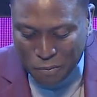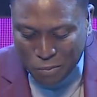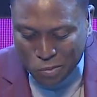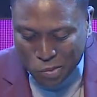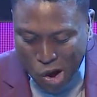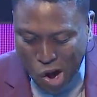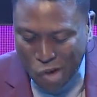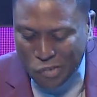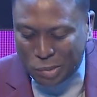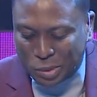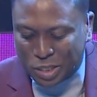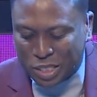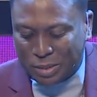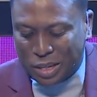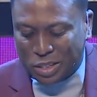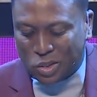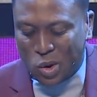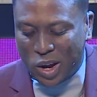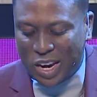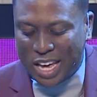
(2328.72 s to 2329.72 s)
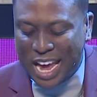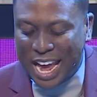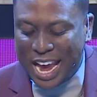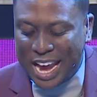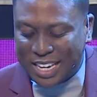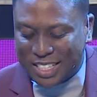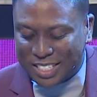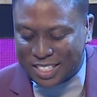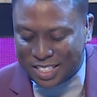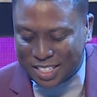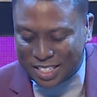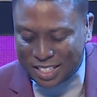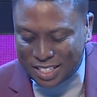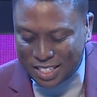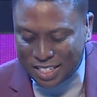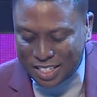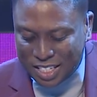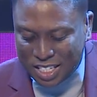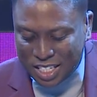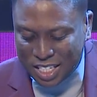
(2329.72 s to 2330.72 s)
Proverbs chapter 28,
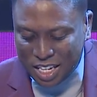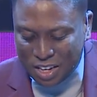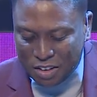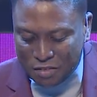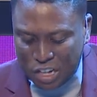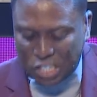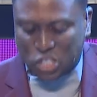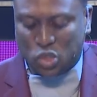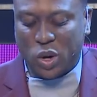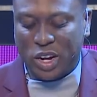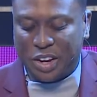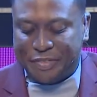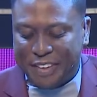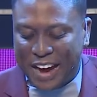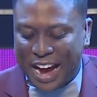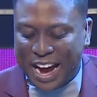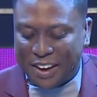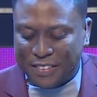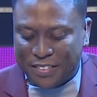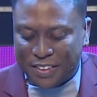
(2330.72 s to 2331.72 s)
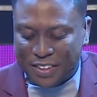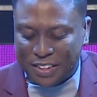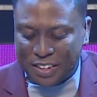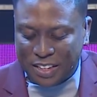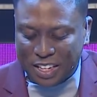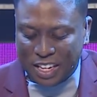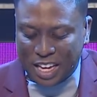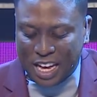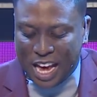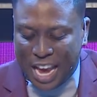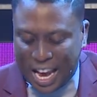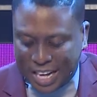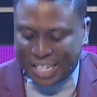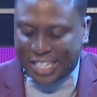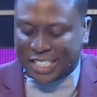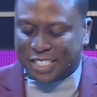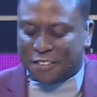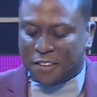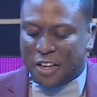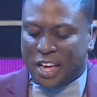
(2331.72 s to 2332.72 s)
verse 25. He
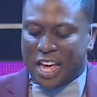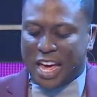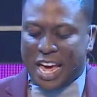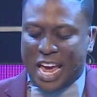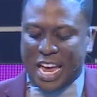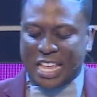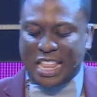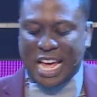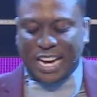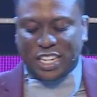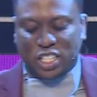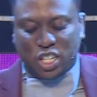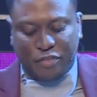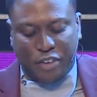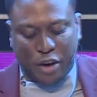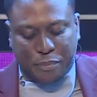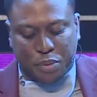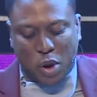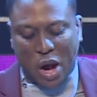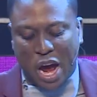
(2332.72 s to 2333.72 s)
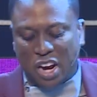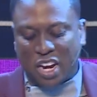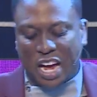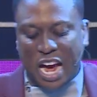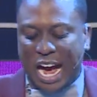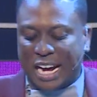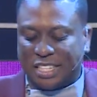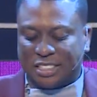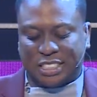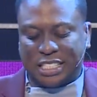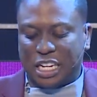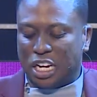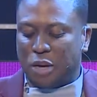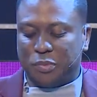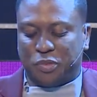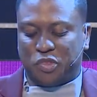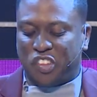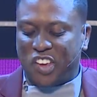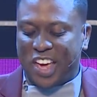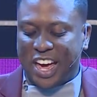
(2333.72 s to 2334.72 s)
says, he that is of a proud heart still
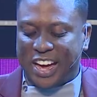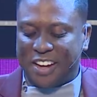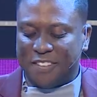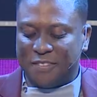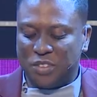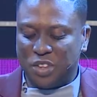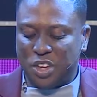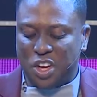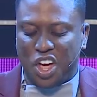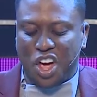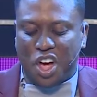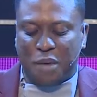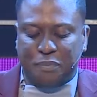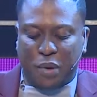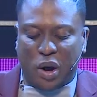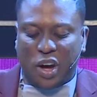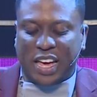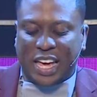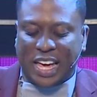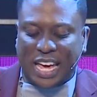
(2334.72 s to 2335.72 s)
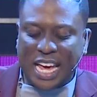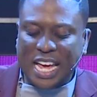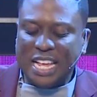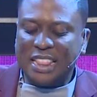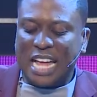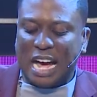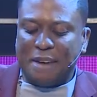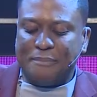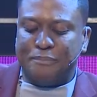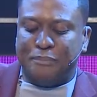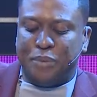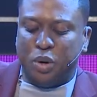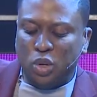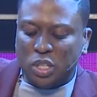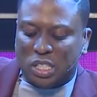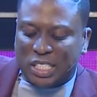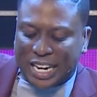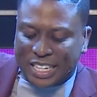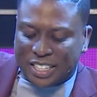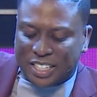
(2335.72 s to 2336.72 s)
of fear, but he that
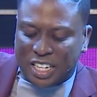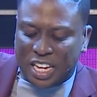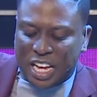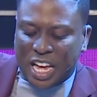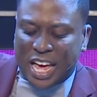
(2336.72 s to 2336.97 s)
putteth